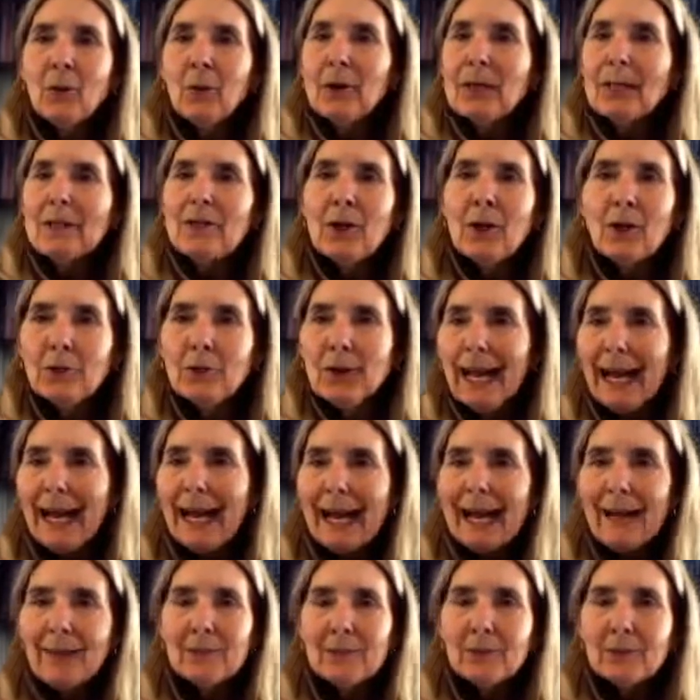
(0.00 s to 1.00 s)
we don't
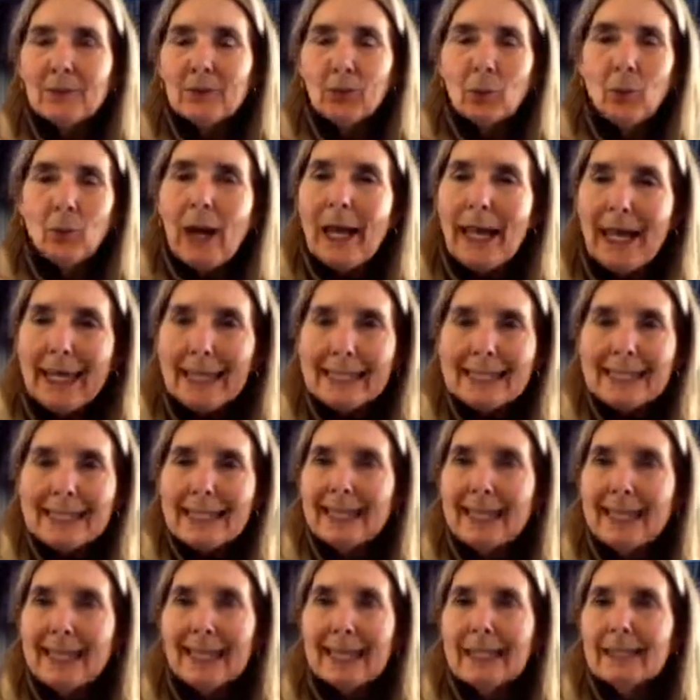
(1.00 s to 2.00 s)
have a way to
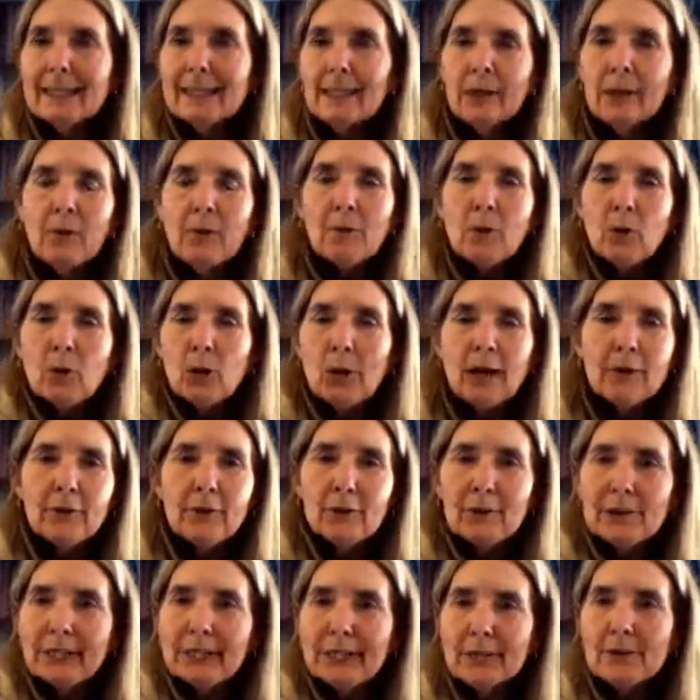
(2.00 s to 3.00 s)
get
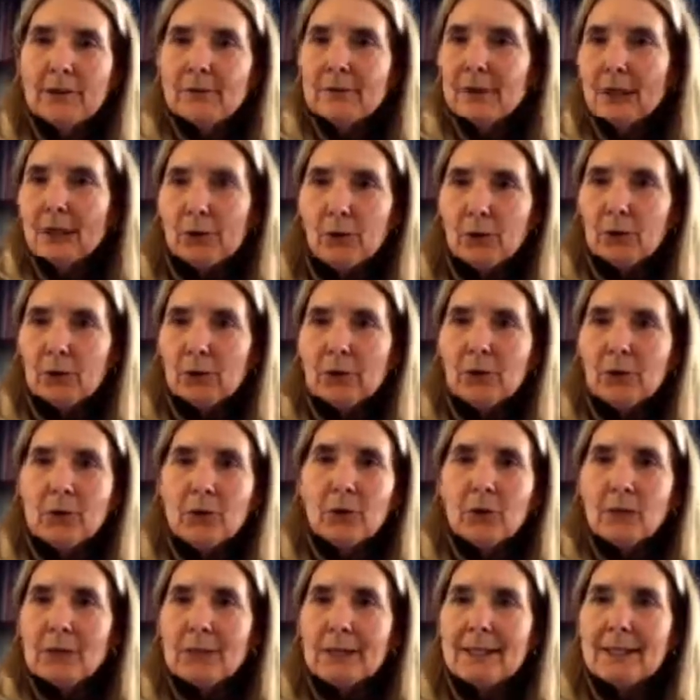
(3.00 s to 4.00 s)
400 individuals
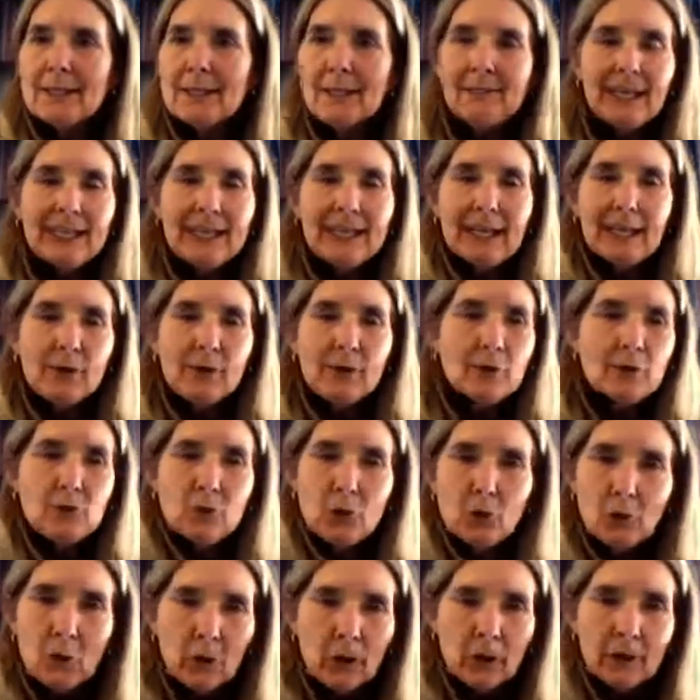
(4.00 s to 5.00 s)
to a CVS
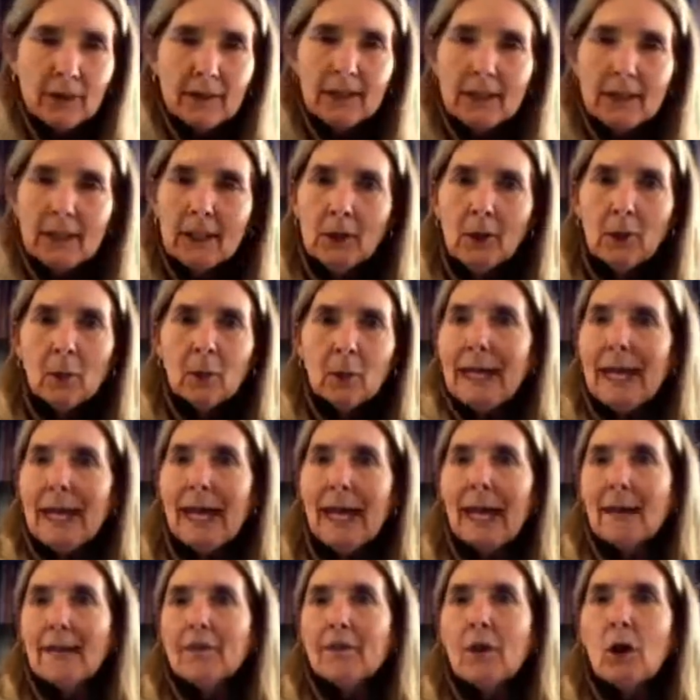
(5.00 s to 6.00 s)
store. We
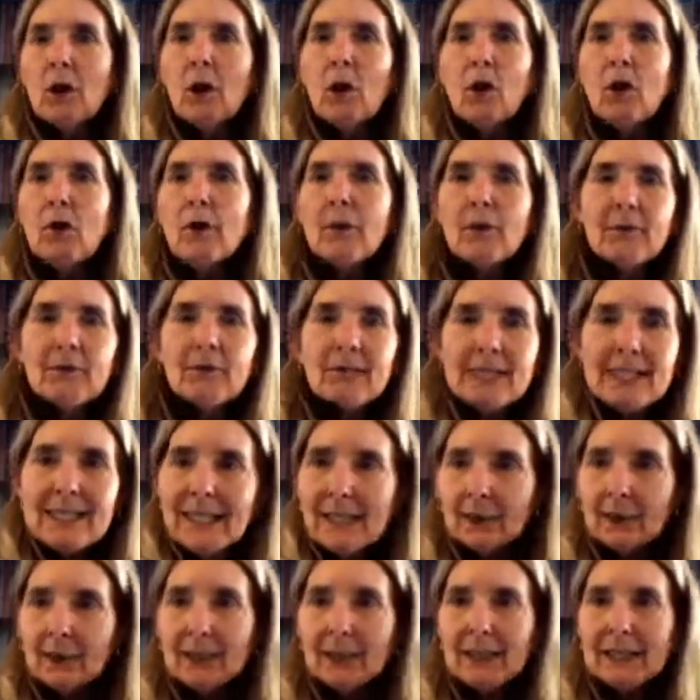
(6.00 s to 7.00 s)
have all the
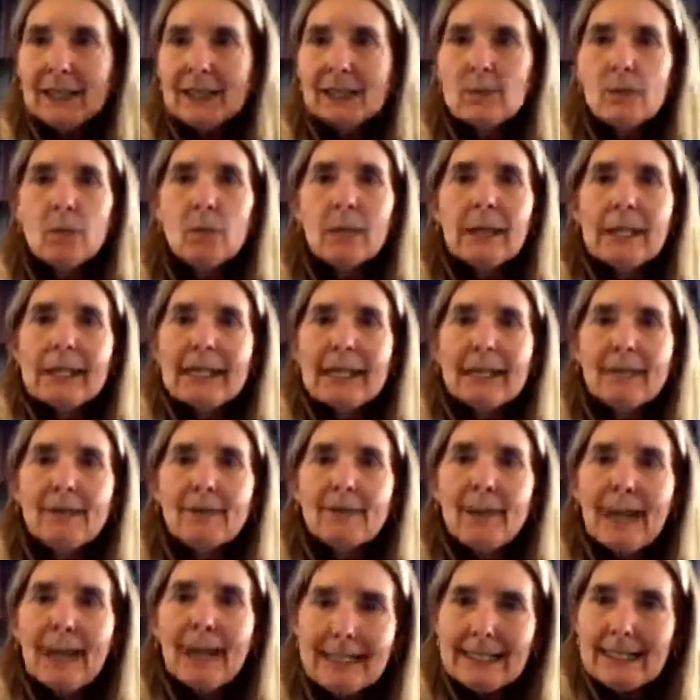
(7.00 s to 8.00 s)
facilities. We can
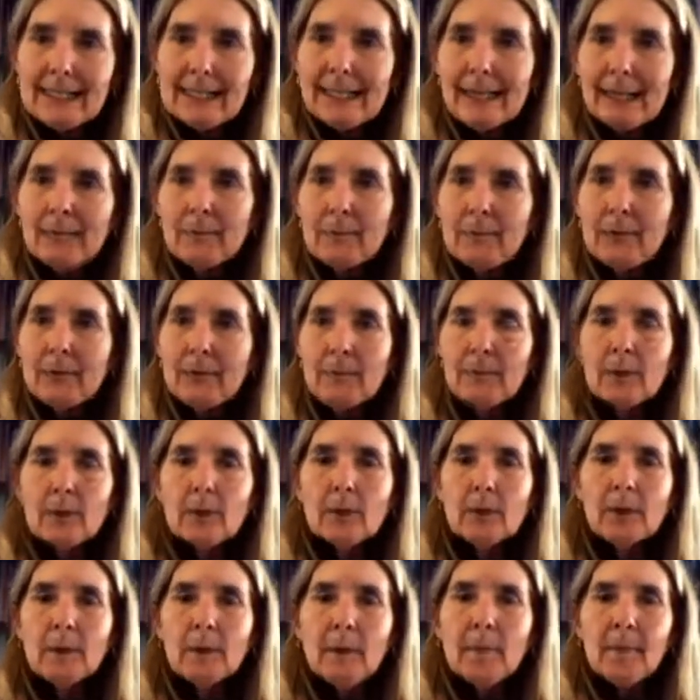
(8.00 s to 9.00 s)
vaccinate
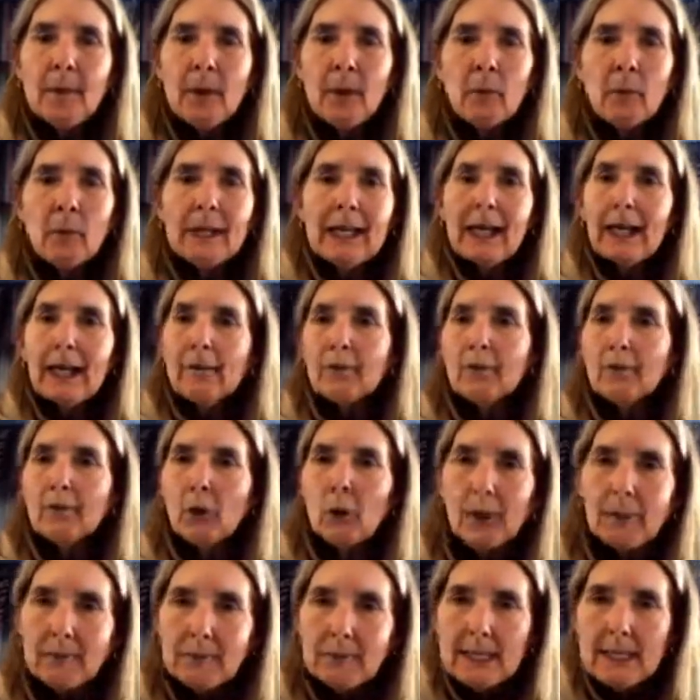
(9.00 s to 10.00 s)
people. We have
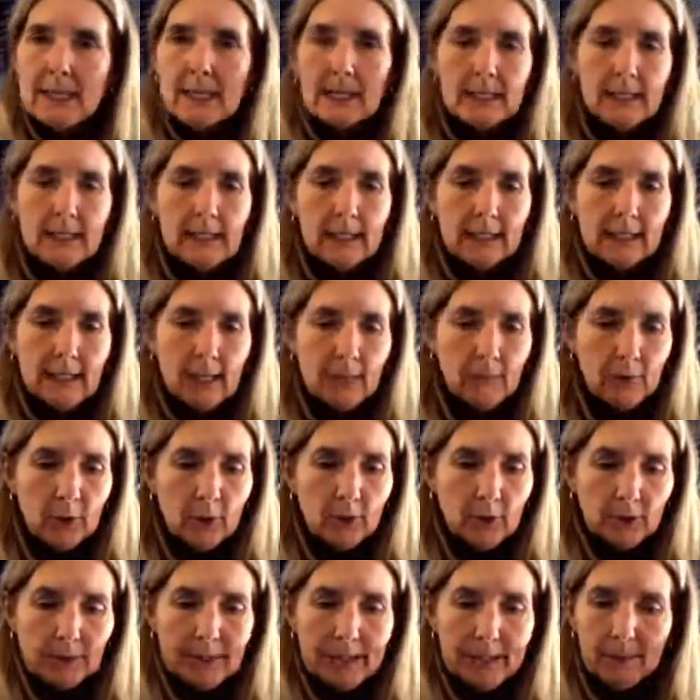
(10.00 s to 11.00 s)
pharmacists that come on
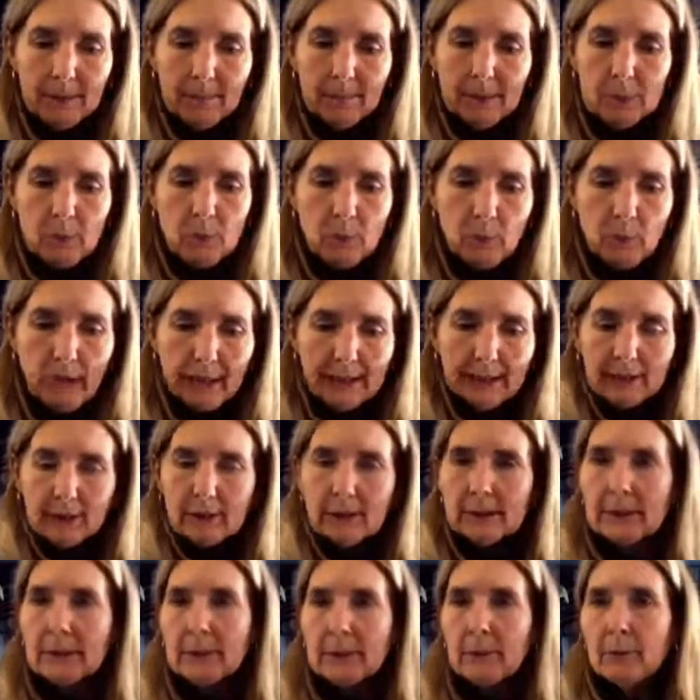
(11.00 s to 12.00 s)
our campus
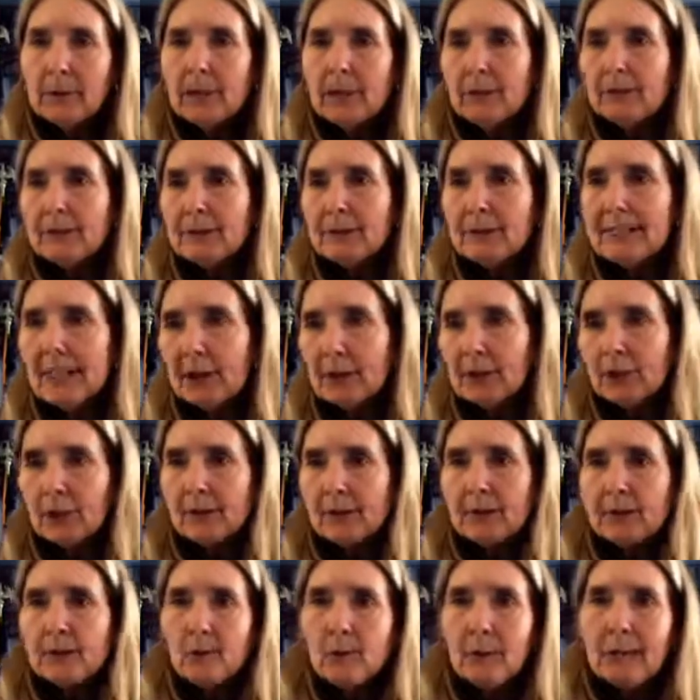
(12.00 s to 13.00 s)
regularly. We have
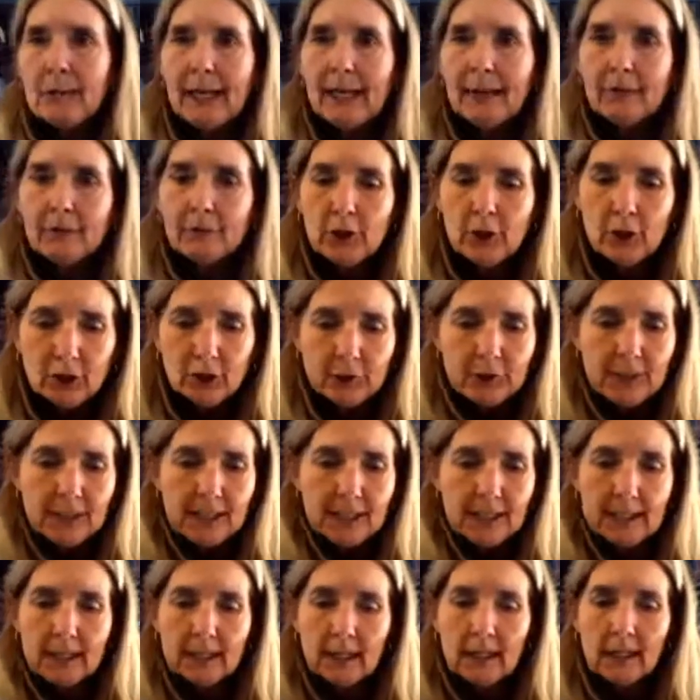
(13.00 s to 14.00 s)
physicians, we have
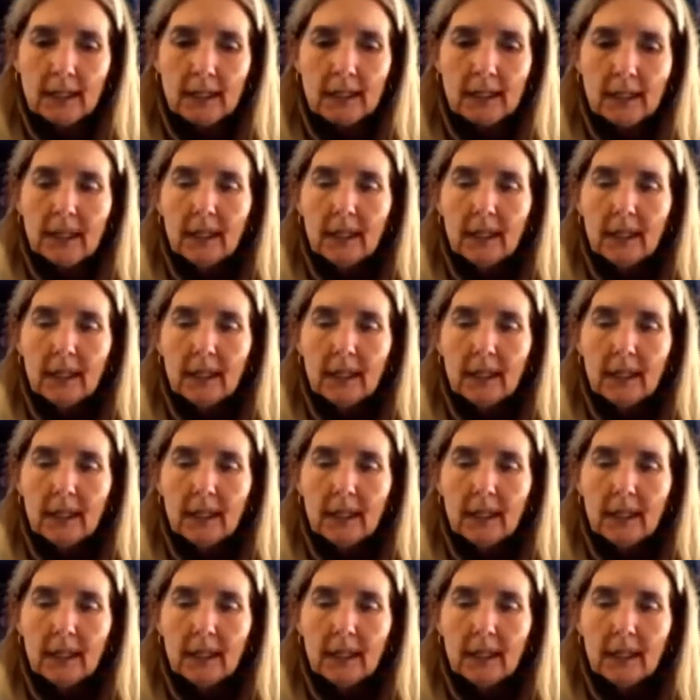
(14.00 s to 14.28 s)
nurses.